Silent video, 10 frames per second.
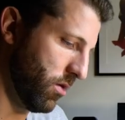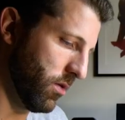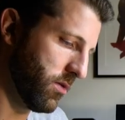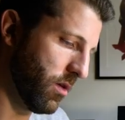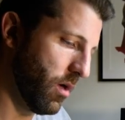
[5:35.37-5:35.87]

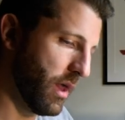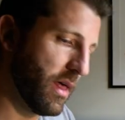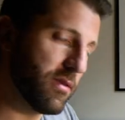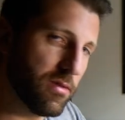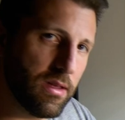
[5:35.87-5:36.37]
Also,
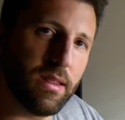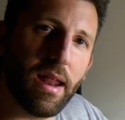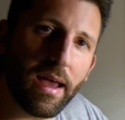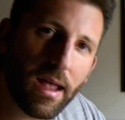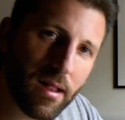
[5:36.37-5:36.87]
another thing
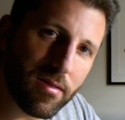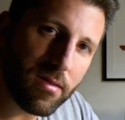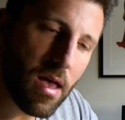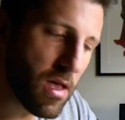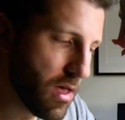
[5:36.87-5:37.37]
that I can
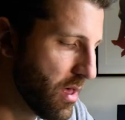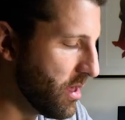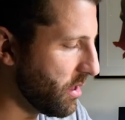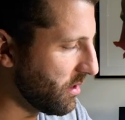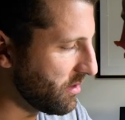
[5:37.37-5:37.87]
say
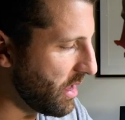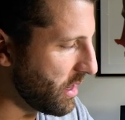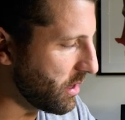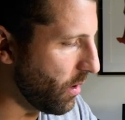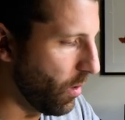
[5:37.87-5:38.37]
is
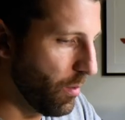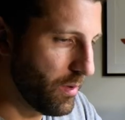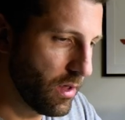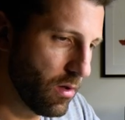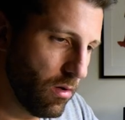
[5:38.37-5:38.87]
that
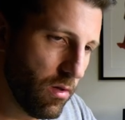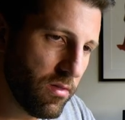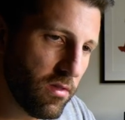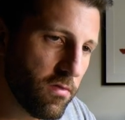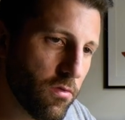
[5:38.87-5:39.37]
opening all
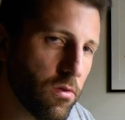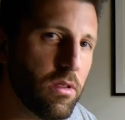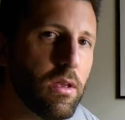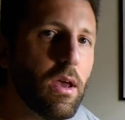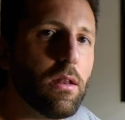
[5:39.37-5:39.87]
of these
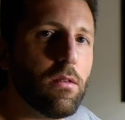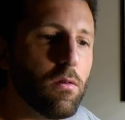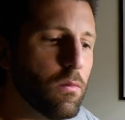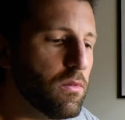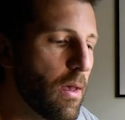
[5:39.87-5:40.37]
48
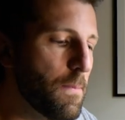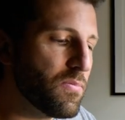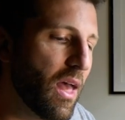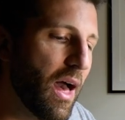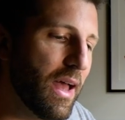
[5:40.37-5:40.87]
tubes,
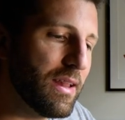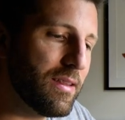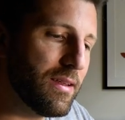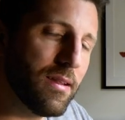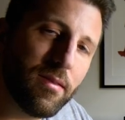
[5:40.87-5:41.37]
I
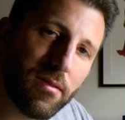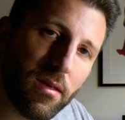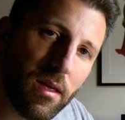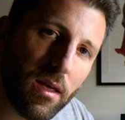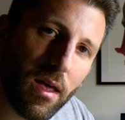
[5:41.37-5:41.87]
didn't
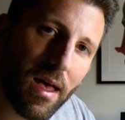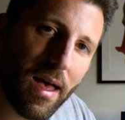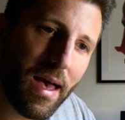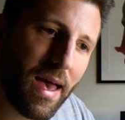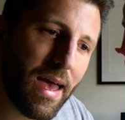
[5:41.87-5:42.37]
see
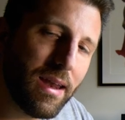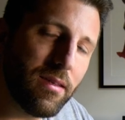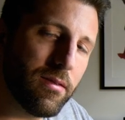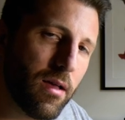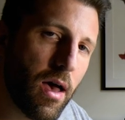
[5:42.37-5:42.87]

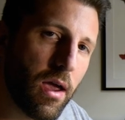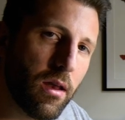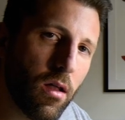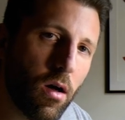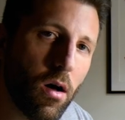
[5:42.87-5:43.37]
any
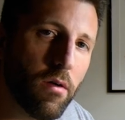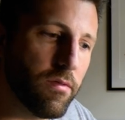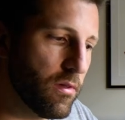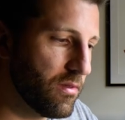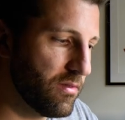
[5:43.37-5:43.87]
sign
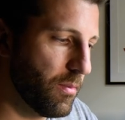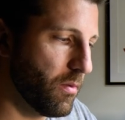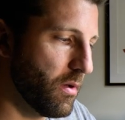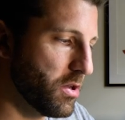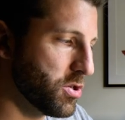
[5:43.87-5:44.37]
of
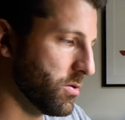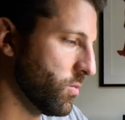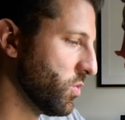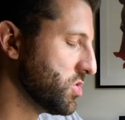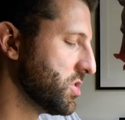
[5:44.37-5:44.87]
separation,
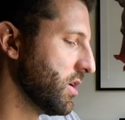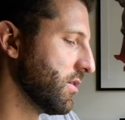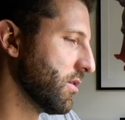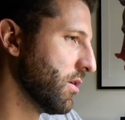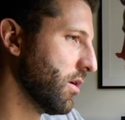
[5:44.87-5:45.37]
which
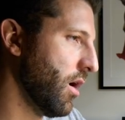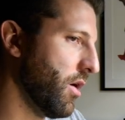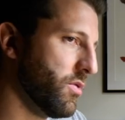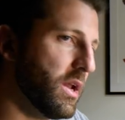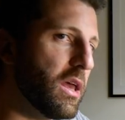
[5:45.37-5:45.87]
is
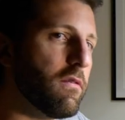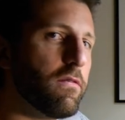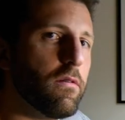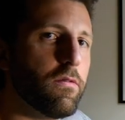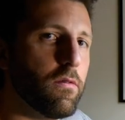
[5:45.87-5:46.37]
a relief
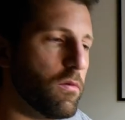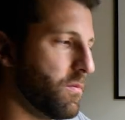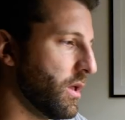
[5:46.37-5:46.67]
for